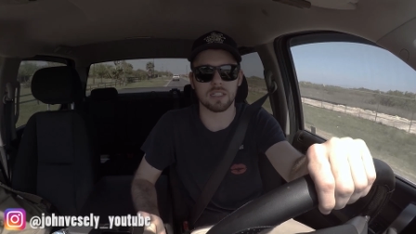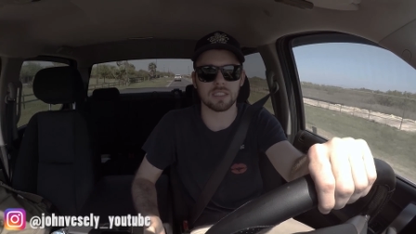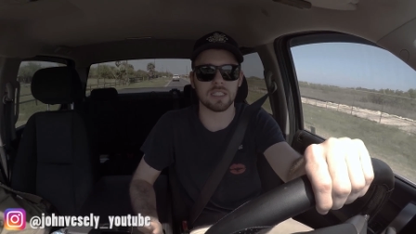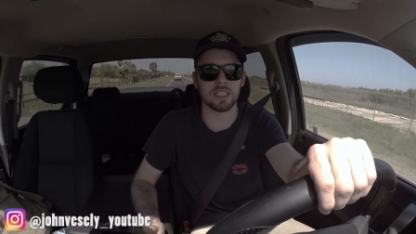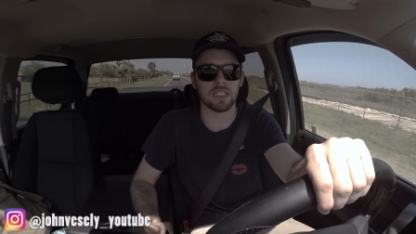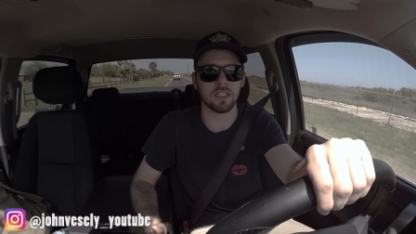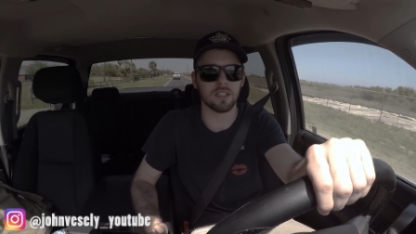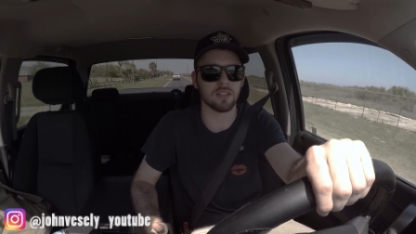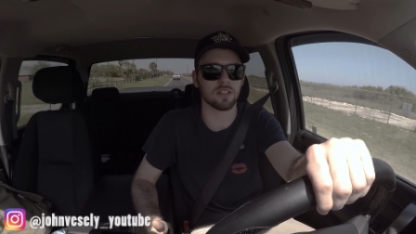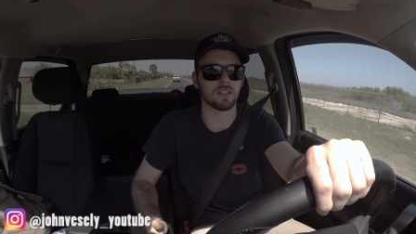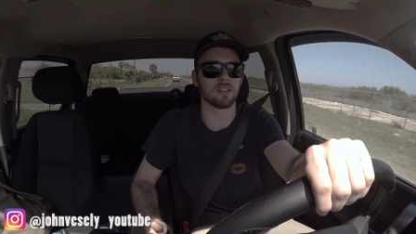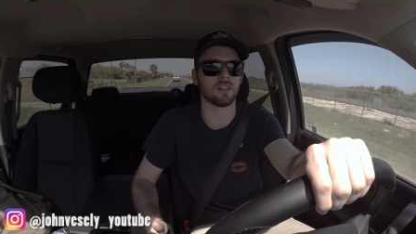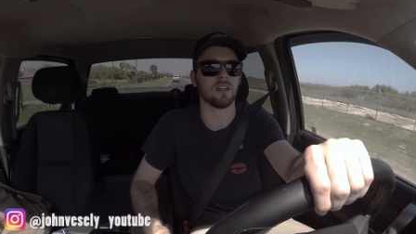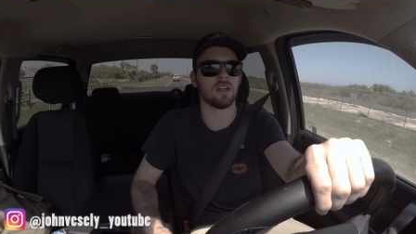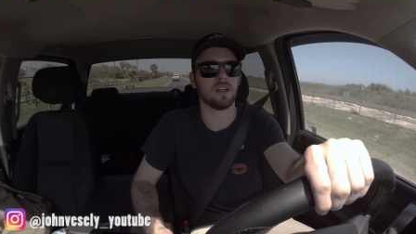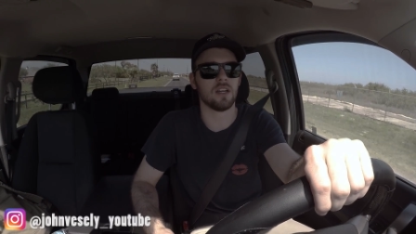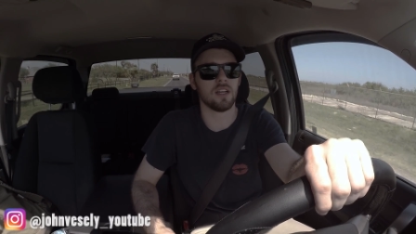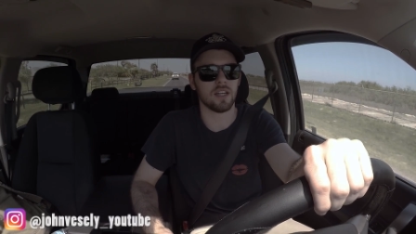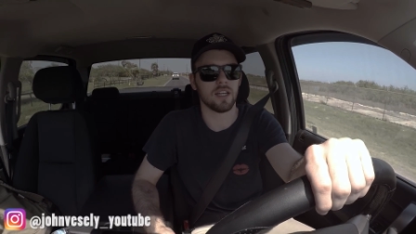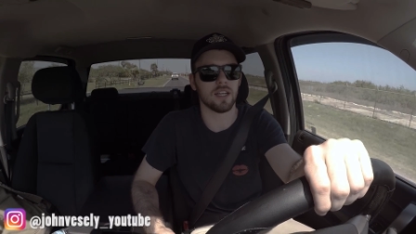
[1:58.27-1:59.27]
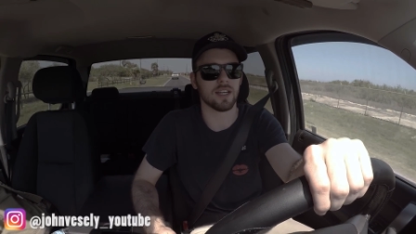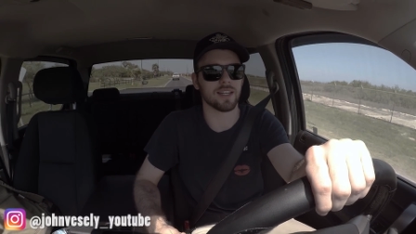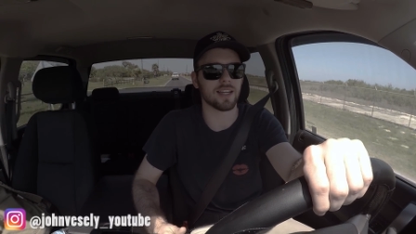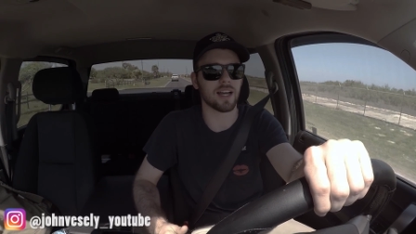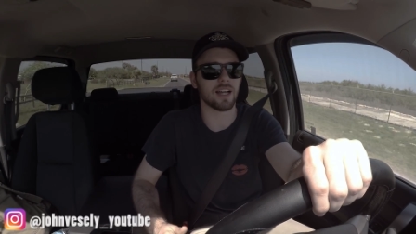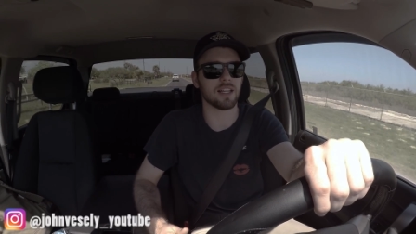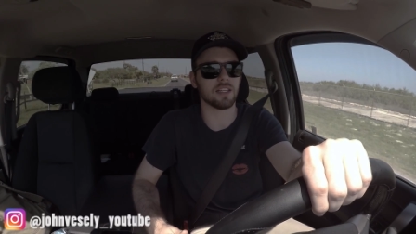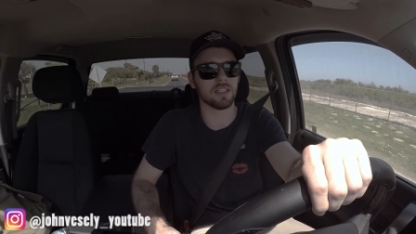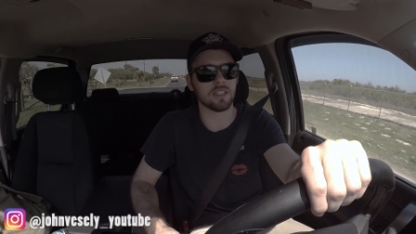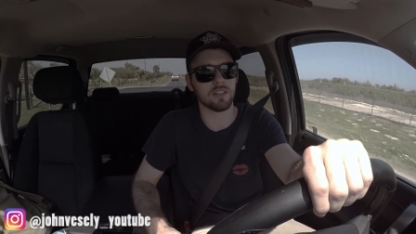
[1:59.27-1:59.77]
cleaner and
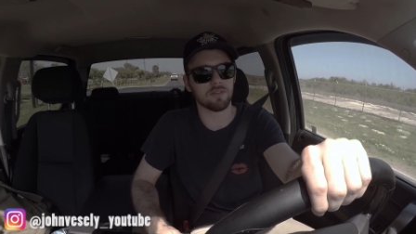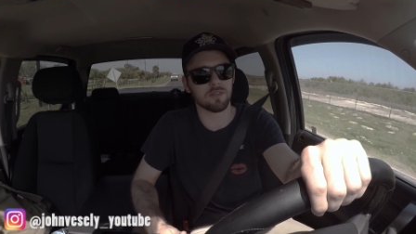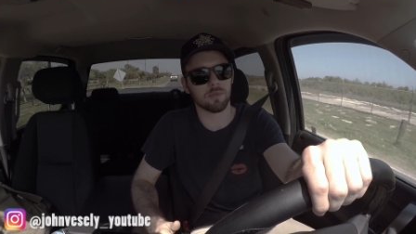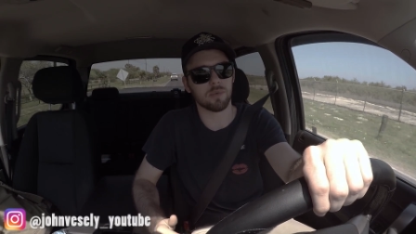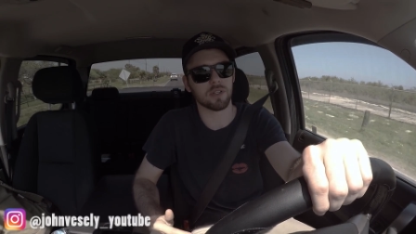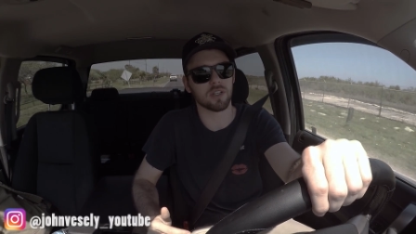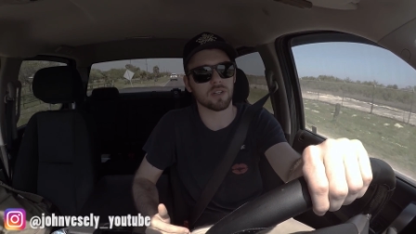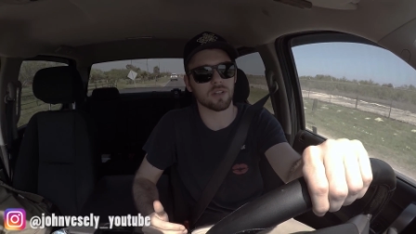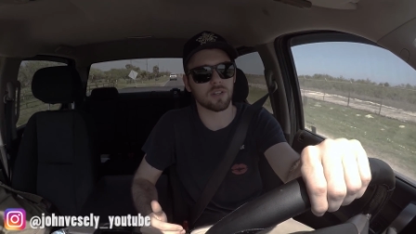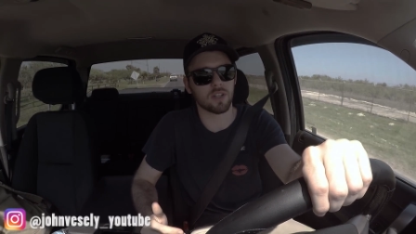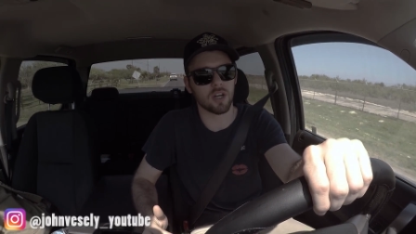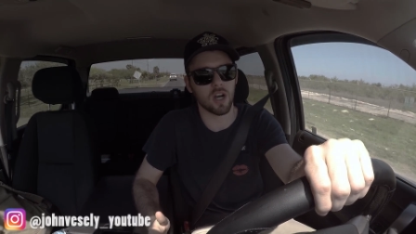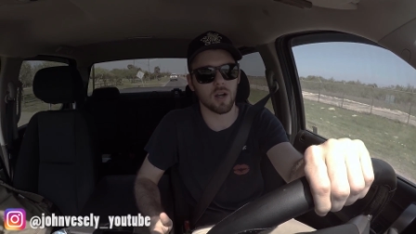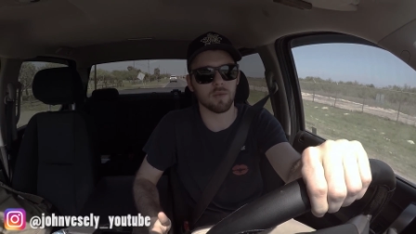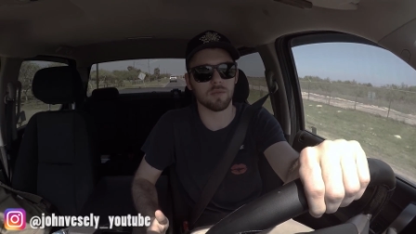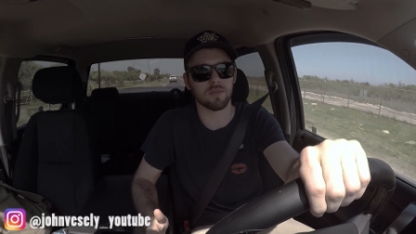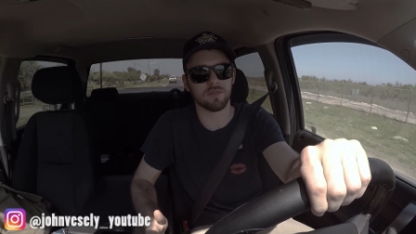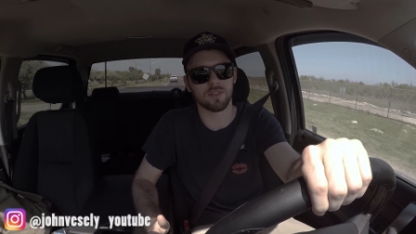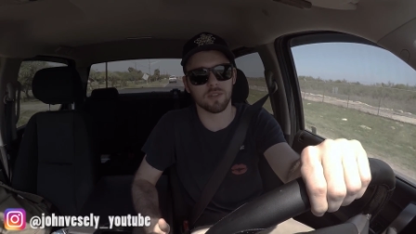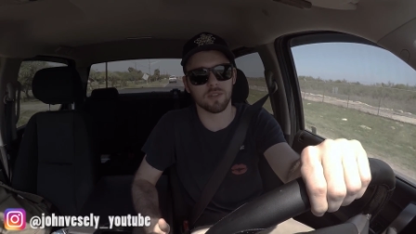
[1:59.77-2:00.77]
not leave a bigger carbon